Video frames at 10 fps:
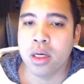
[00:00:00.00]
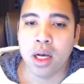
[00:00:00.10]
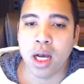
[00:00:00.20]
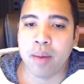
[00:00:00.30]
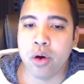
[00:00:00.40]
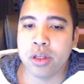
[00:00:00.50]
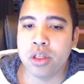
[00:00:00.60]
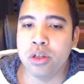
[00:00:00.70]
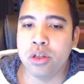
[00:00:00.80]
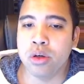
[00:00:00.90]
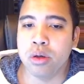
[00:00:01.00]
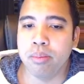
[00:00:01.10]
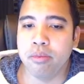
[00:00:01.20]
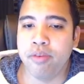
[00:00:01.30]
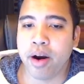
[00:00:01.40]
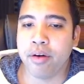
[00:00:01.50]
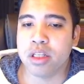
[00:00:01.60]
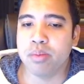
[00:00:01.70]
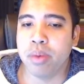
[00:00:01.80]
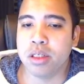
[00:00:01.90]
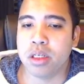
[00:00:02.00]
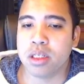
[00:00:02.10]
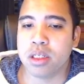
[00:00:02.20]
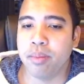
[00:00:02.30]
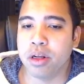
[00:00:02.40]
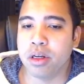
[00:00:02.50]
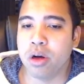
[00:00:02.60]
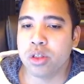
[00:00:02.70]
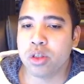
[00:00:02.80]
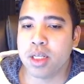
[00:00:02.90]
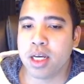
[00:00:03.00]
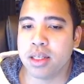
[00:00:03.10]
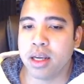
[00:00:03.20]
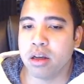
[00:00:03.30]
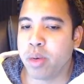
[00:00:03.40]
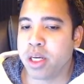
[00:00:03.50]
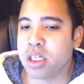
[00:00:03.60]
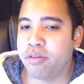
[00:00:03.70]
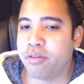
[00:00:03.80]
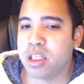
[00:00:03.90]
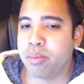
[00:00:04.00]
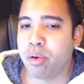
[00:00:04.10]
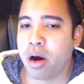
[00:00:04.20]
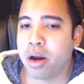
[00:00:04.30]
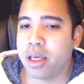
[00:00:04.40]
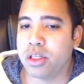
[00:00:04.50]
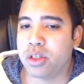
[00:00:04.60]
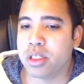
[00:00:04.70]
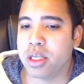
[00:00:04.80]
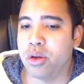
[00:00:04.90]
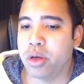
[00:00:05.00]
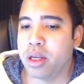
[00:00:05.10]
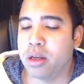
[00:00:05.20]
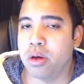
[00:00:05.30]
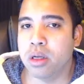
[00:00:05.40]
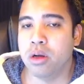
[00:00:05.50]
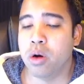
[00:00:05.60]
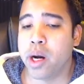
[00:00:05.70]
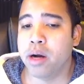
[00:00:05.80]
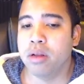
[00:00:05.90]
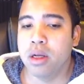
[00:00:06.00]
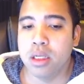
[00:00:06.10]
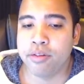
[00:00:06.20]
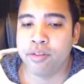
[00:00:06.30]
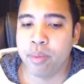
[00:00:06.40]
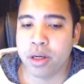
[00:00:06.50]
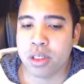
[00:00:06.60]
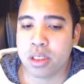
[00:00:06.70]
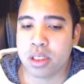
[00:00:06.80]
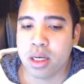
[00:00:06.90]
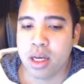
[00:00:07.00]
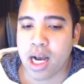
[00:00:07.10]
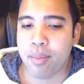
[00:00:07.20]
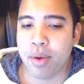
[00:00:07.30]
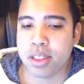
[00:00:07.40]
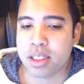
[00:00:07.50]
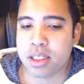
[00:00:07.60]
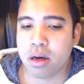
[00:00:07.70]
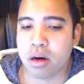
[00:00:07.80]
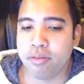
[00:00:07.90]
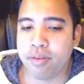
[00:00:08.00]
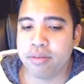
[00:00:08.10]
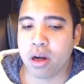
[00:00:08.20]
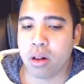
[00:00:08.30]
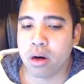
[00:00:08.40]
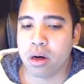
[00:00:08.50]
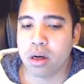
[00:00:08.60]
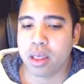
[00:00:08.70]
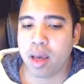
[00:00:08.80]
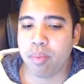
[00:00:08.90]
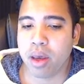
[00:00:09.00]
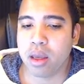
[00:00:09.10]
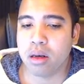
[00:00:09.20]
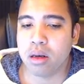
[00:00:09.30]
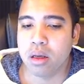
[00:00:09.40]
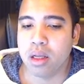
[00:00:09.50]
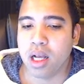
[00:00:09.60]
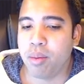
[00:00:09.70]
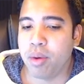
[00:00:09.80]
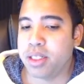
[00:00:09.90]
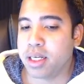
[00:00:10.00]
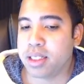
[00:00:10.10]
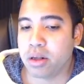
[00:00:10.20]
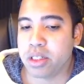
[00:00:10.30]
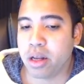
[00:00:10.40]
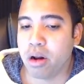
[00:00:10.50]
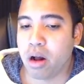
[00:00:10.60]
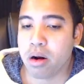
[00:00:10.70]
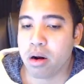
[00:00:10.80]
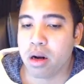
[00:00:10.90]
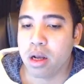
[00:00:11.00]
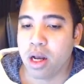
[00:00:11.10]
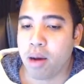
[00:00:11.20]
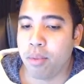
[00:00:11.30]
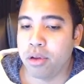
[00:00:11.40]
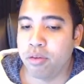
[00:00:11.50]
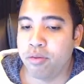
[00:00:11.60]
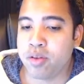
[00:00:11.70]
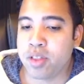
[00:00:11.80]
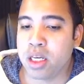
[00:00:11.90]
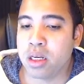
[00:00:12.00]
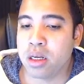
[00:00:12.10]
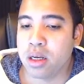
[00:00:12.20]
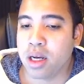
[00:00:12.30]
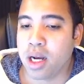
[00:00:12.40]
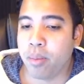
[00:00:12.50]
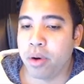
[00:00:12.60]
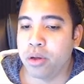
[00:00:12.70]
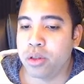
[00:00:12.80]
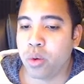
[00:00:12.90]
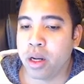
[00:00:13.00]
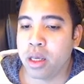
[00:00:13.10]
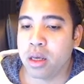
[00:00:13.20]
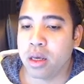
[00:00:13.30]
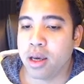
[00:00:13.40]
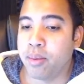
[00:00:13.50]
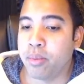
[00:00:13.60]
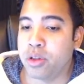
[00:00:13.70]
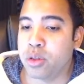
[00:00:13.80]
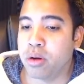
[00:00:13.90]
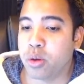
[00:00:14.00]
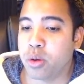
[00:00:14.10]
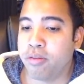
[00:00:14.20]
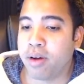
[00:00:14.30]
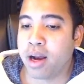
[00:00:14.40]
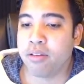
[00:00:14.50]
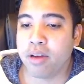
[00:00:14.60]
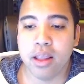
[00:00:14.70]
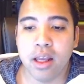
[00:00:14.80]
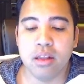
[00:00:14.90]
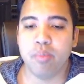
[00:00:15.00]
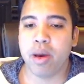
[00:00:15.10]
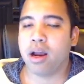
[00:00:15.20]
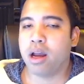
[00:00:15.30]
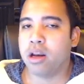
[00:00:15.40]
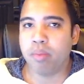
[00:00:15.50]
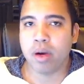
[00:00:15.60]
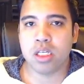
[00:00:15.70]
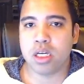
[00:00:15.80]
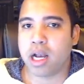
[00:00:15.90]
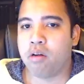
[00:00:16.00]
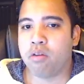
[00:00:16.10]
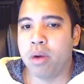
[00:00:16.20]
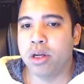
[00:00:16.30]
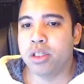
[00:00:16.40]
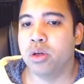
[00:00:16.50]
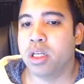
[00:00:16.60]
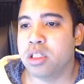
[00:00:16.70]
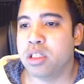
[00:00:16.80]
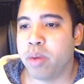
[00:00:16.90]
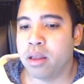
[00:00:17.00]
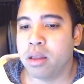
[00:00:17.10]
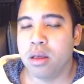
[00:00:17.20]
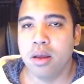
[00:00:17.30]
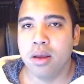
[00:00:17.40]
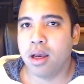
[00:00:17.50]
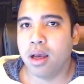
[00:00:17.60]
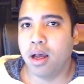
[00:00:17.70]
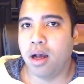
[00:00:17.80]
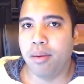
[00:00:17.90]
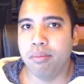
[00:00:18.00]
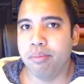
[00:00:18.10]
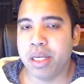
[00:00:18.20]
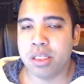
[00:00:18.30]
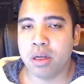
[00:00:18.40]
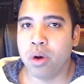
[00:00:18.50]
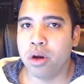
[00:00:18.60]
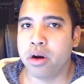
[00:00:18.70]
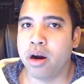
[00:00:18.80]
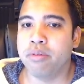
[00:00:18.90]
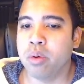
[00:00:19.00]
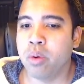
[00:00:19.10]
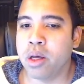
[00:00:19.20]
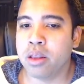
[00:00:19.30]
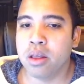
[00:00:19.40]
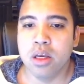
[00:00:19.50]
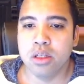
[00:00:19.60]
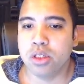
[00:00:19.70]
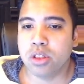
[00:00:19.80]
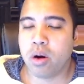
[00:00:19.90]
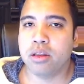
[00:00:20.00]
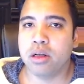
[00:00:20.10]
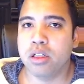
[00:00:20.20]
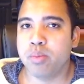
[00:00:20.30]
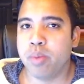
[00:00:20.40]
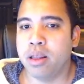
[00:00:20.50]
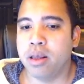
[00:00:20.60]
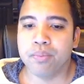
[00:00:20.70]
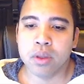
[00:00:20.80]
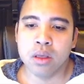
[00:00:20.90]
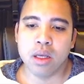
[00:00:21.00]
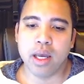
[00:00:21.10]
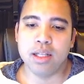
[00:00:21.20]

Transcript: I'm going to do various budgets. I'm going to go to test it out, especially if it's a broad interest and you can go out different budgets. I'm going to test out a $5 campaign. I'm going to test out a $10. I'm going to do 15. I'm going to do 20, and I'm going to do 25, and then depending on your budget, however much you can spend, based on what you're comfortable with, just go out there and spend it. And